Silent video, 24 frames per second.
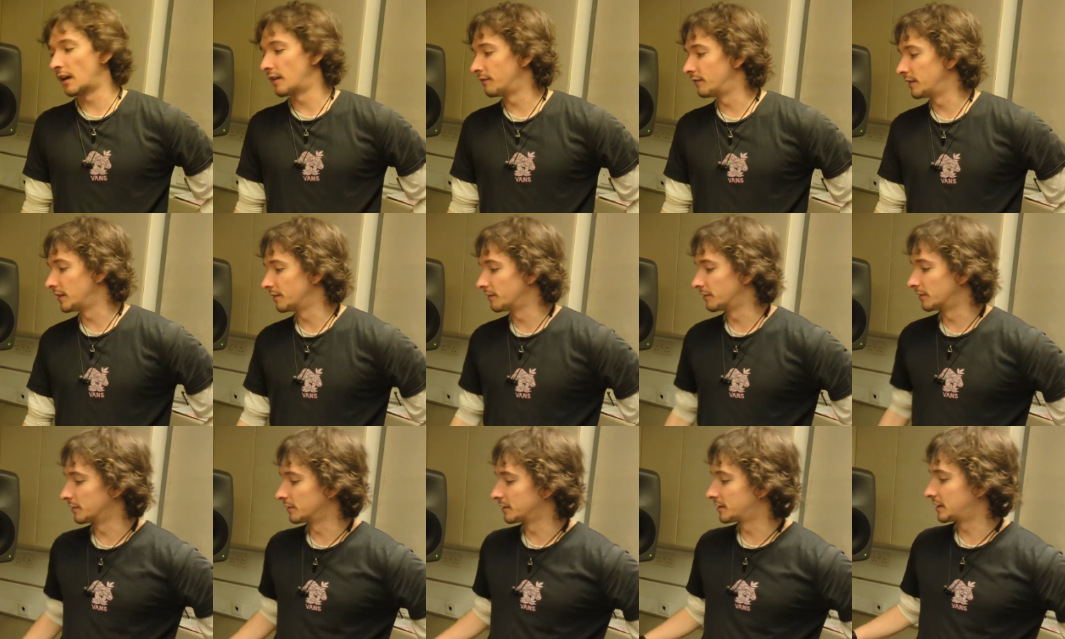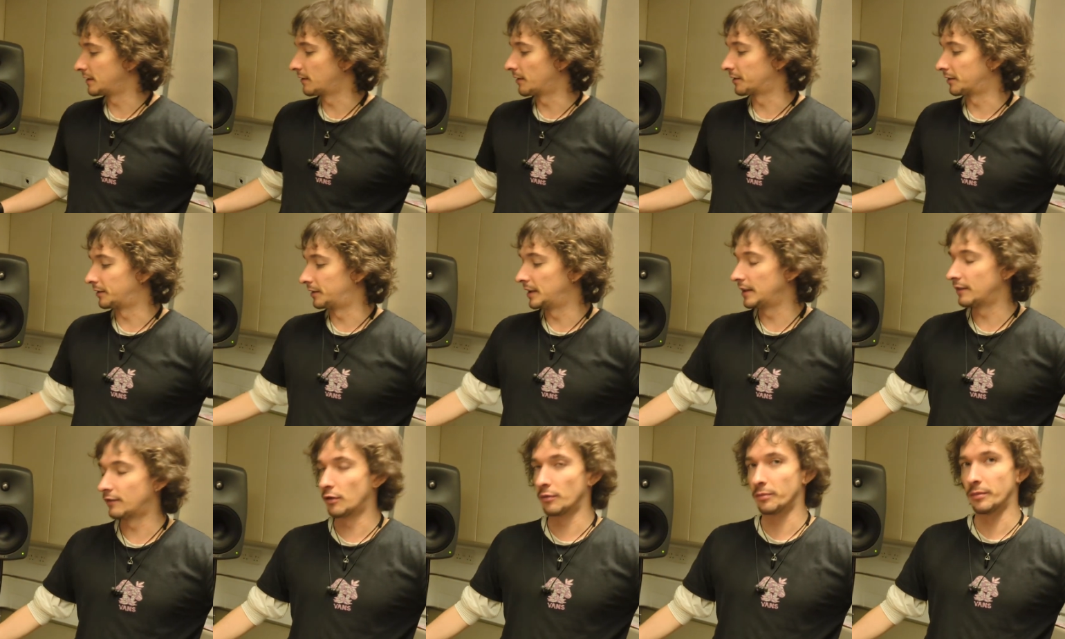and we will see what the
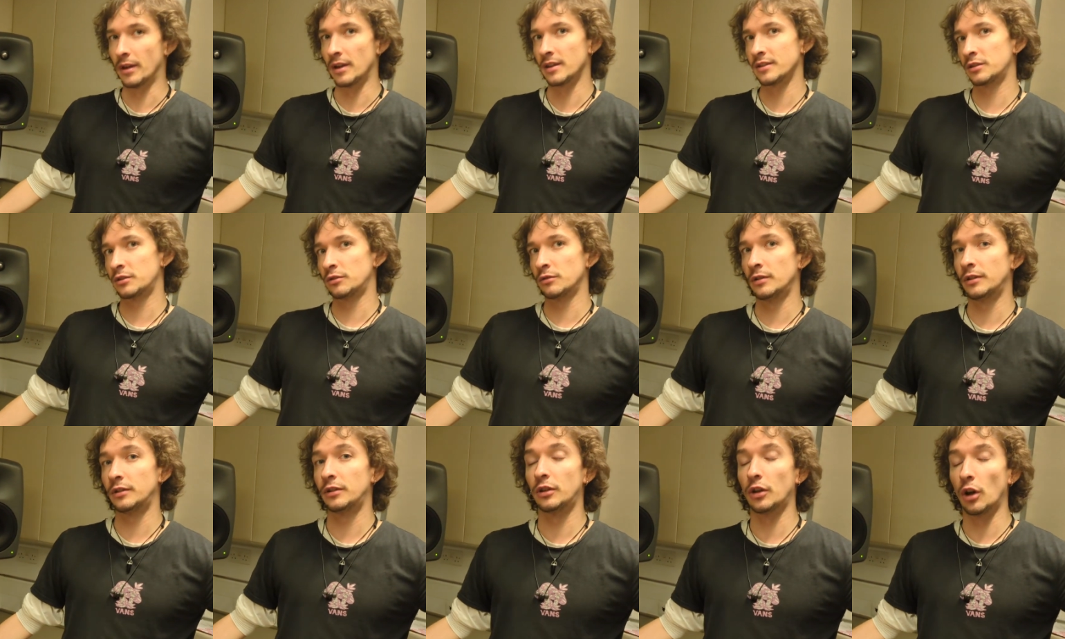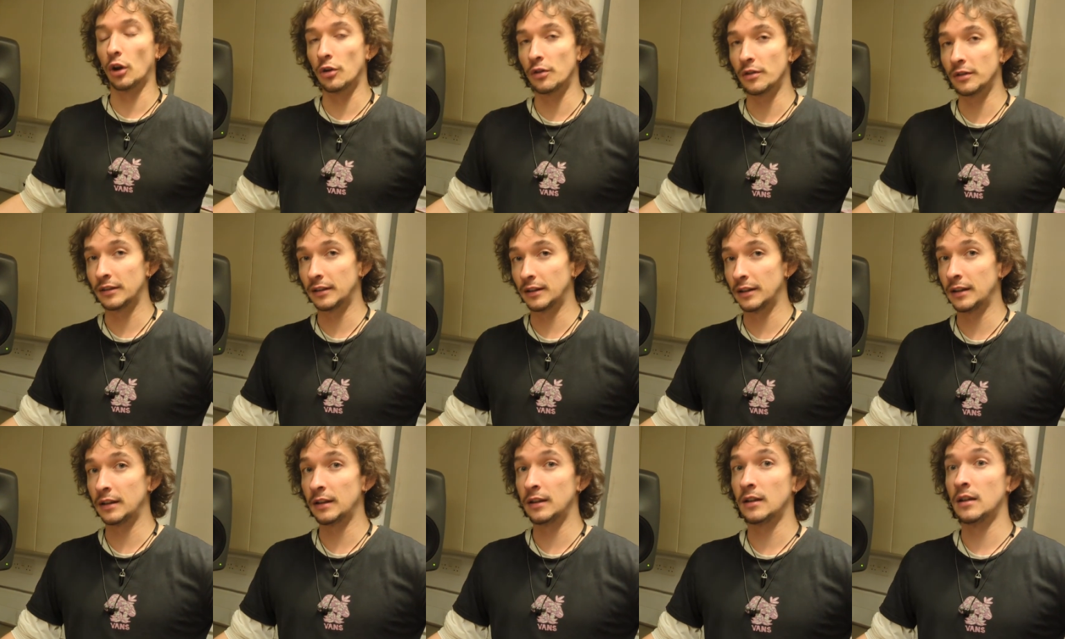tVerb does to it.
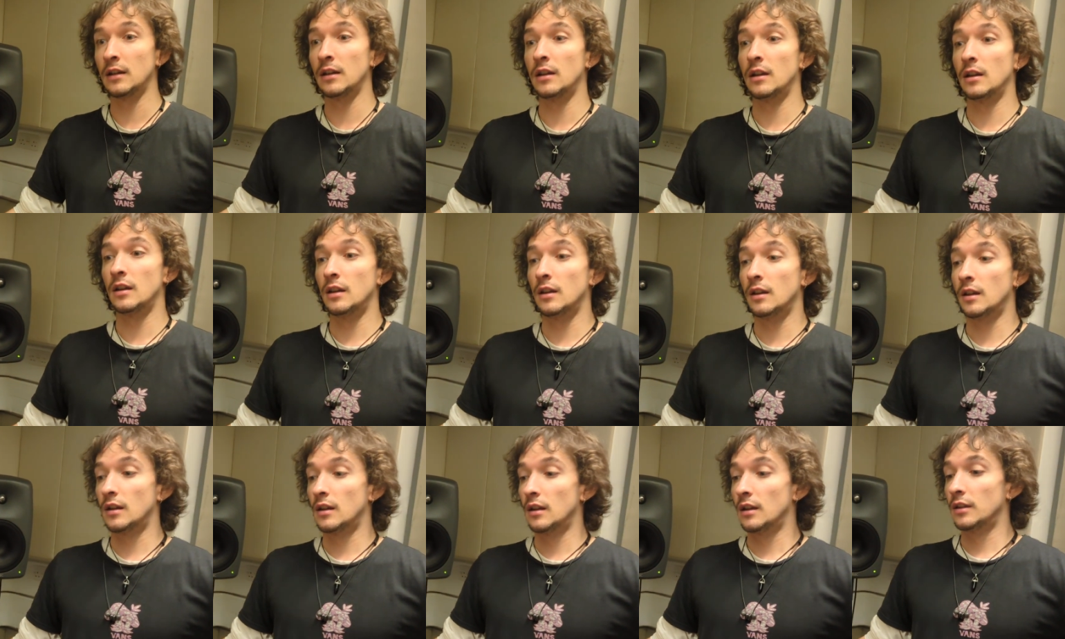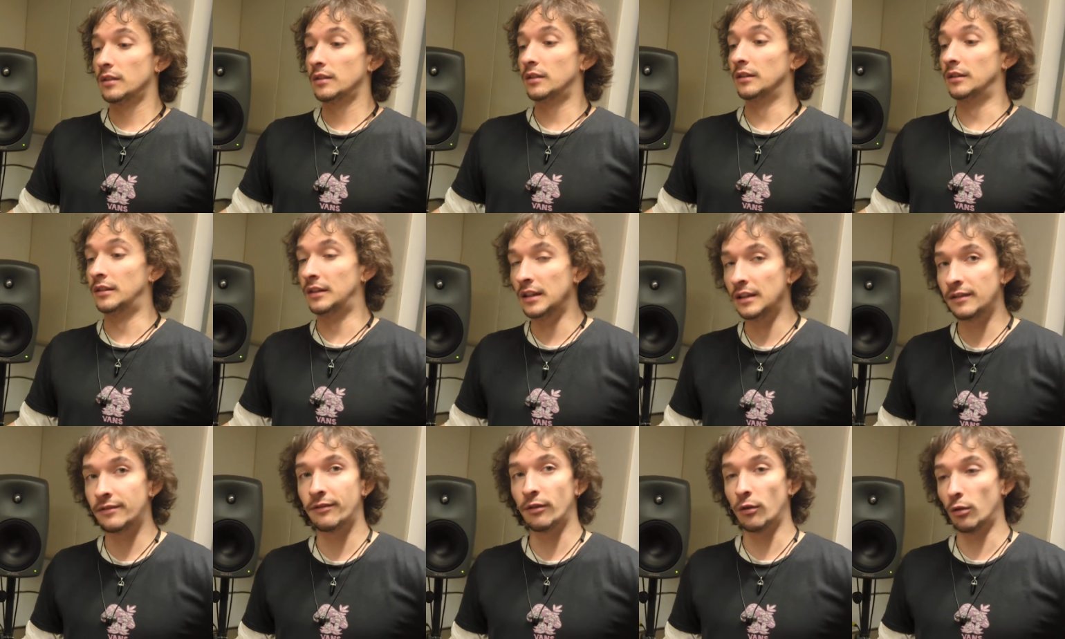Currently, the
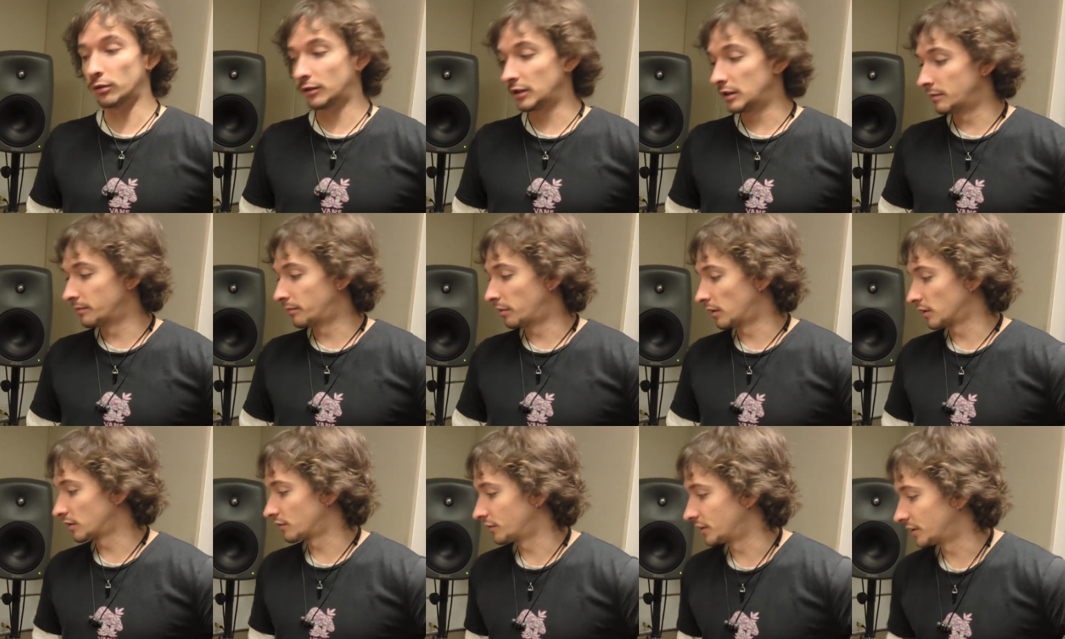default impulse